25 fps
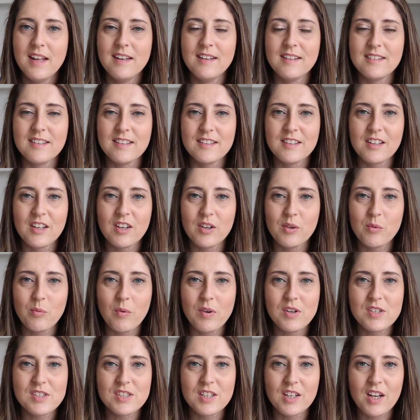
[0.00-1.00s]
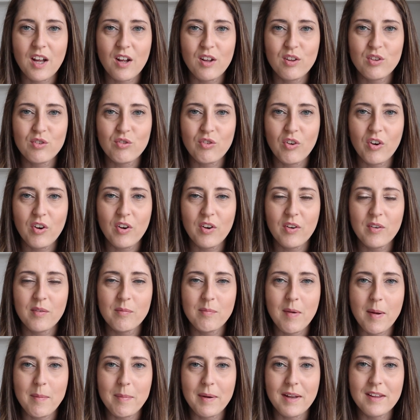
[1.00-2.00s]
This is a good one to go through,
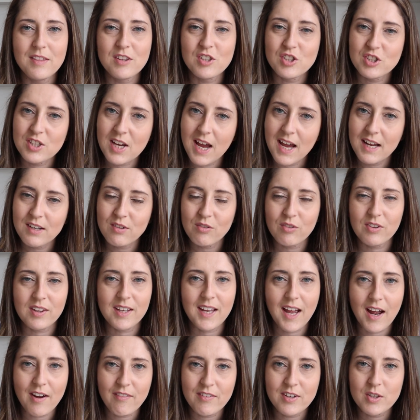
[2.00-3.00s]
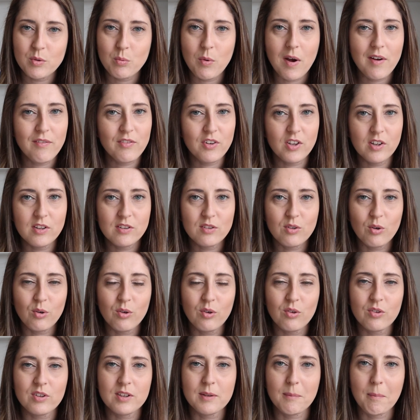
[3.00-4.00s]
maybe in the shed or the garage, wherever you store
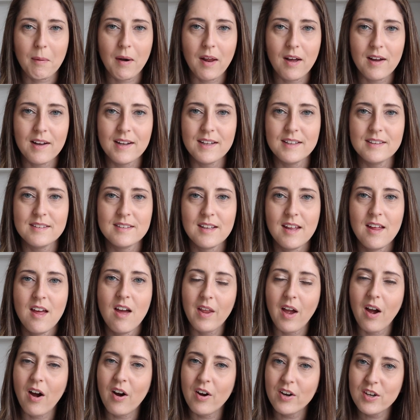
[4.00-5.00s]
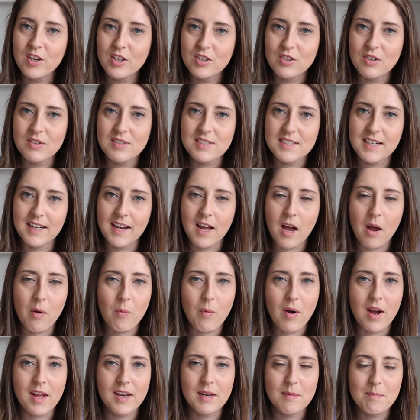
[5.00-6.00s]
your supplies. Are you doing
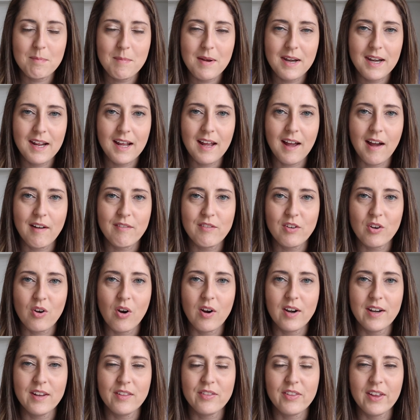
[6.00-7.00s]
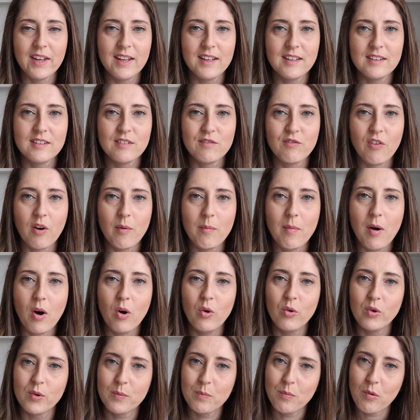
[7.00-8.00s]
DIY at the minute? Have you got any things from
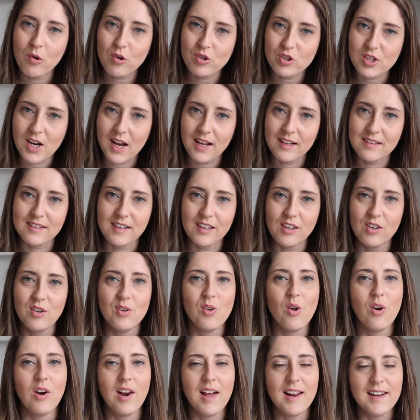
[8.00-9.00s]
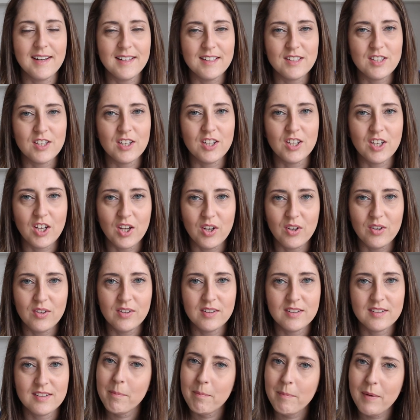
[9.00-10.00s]
old projects that you're not likely to
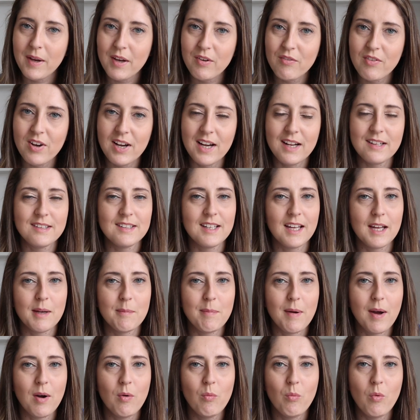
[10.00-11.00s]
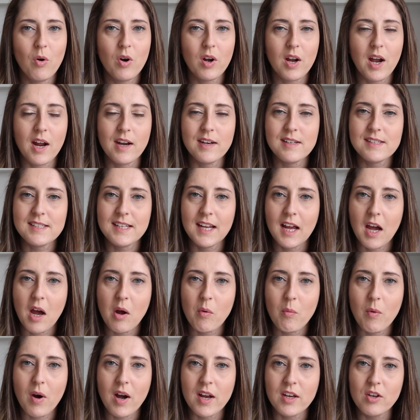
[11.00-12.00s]
use? Be realistic about what kind of
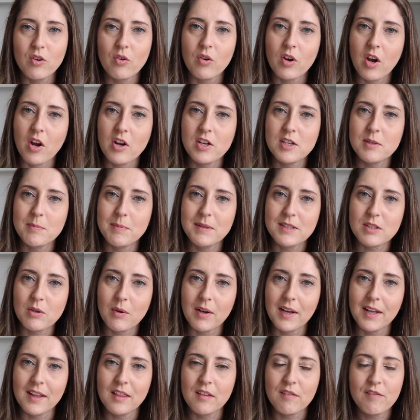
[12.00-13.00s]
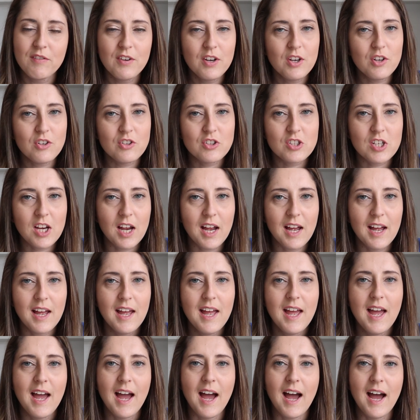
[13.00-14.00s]
DIY you're going to be doing in the future
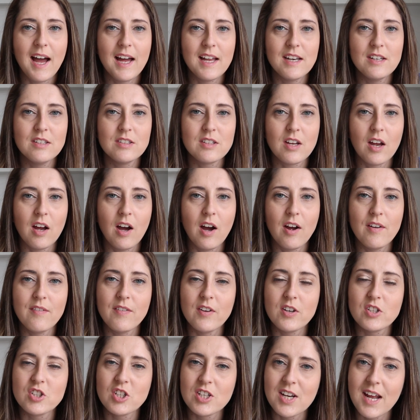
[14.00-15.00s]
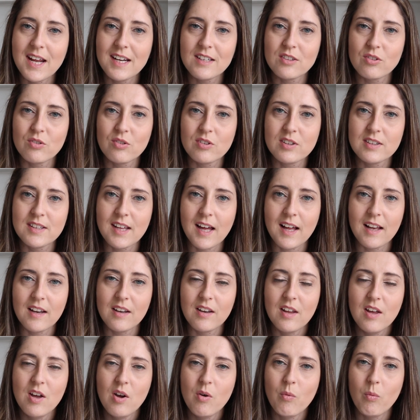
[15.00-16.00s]
and either donate or
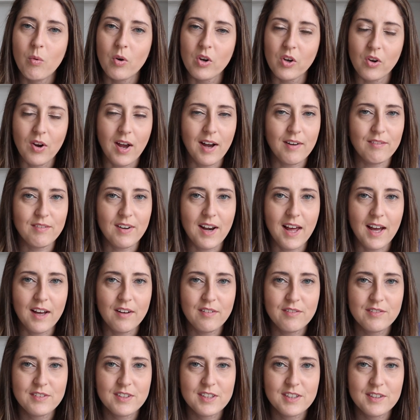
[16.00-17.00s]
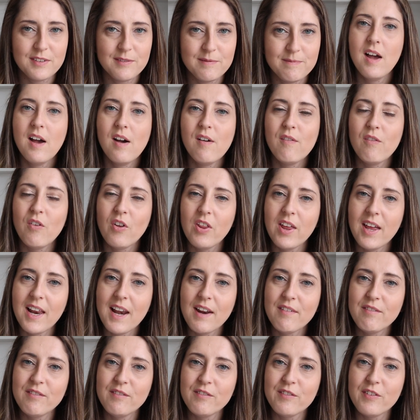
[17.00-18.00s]
sell what you have left. For the
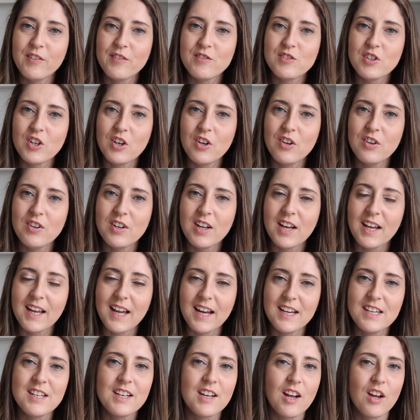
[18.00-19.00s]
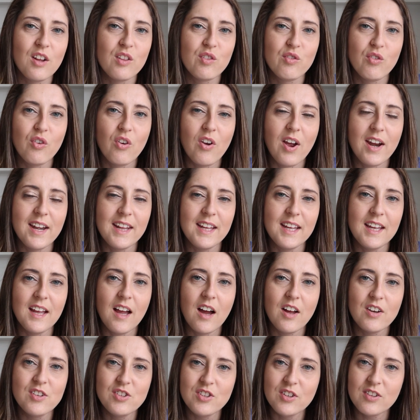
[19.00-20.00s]
11th of June, can you go through any
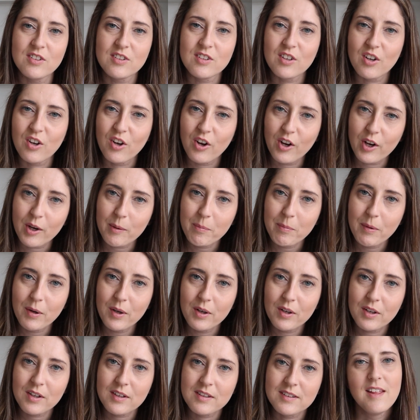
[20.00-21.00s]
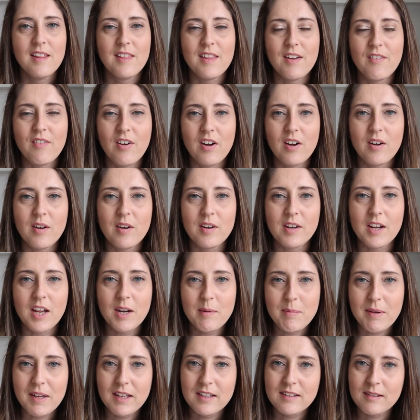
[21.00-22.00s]
unused cookbooks? There are going to
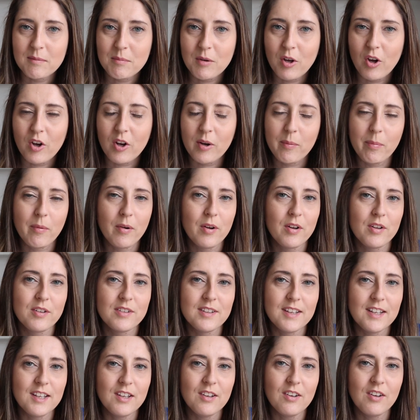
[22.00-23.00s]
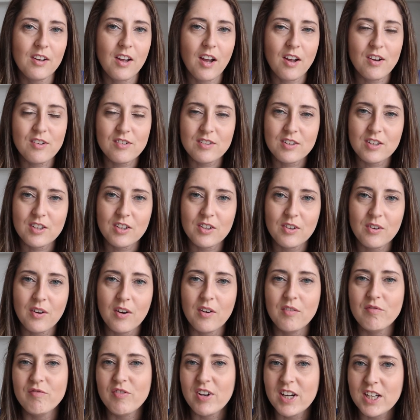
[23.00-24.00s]
be some cookbooks that you go to
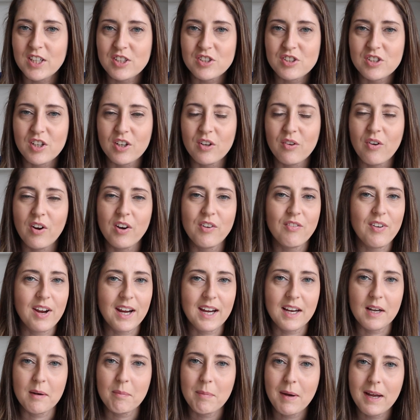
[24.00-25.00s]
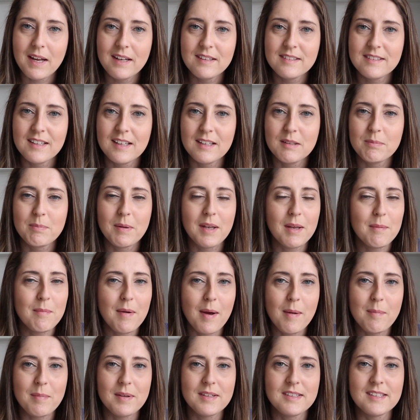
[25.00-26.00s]
and reach to on a regular basis, but there
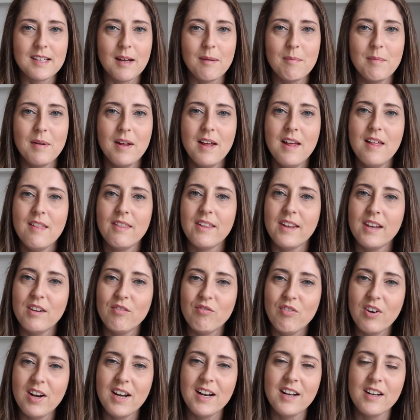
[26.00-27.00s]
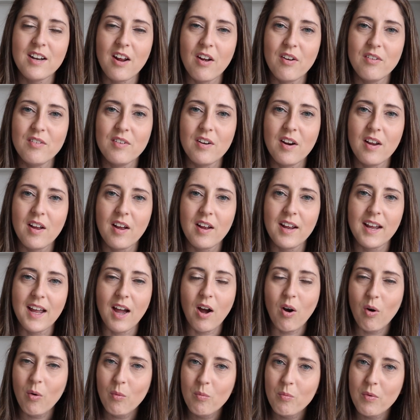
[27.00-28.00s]
might be some that you really don't get
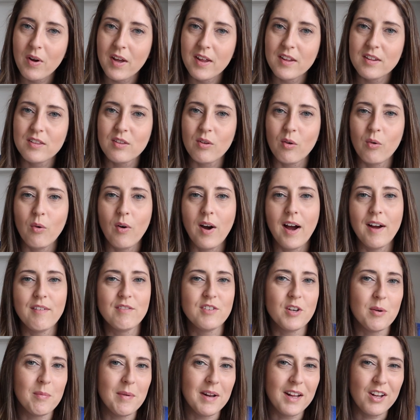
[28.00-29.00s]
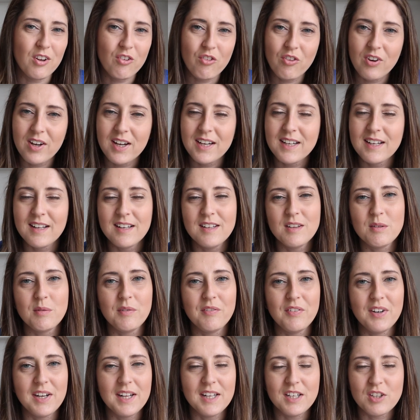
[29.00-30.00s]
on with or have too many ingredients
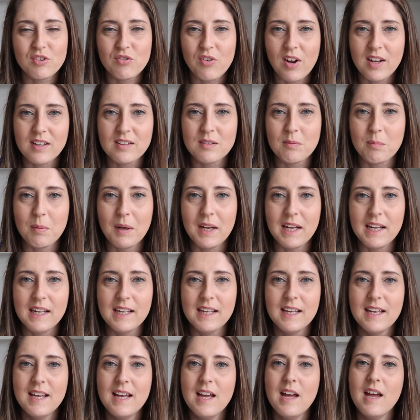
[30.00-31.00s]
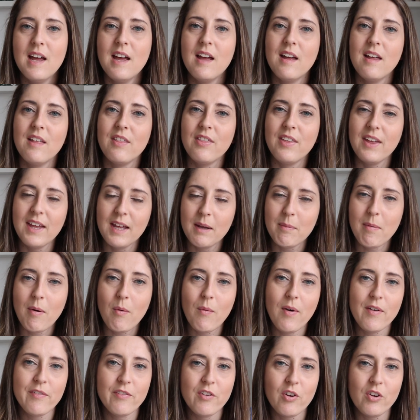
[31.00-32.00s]
within each recipe. Think about
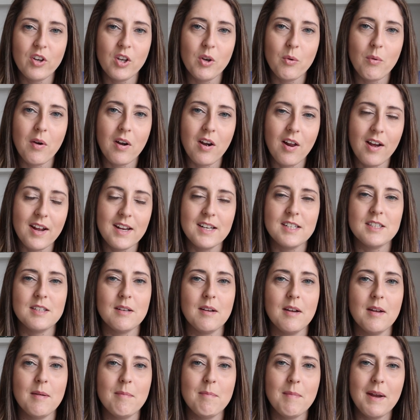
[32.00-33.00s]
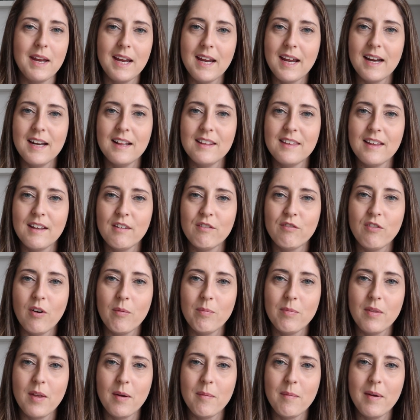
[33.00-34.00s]
whether or not you are likely to make anything
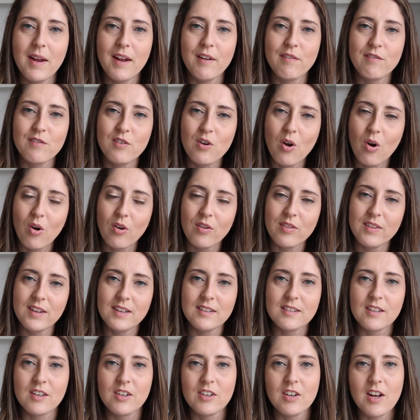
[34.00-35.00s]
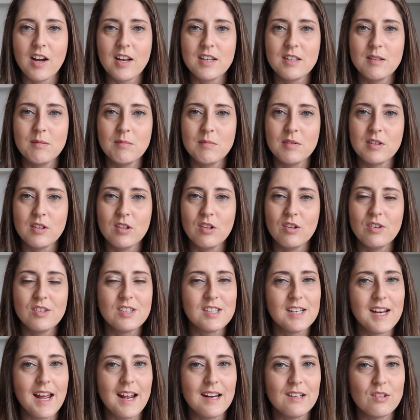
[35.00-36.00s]
from them. If not, these are good items to
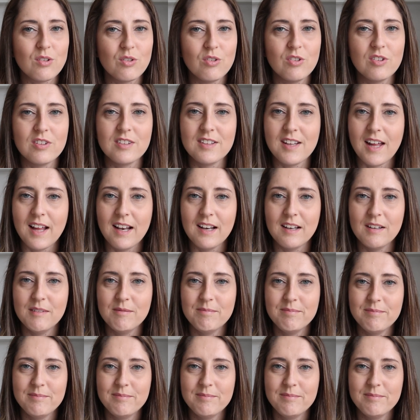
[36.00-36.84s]
donate or sell.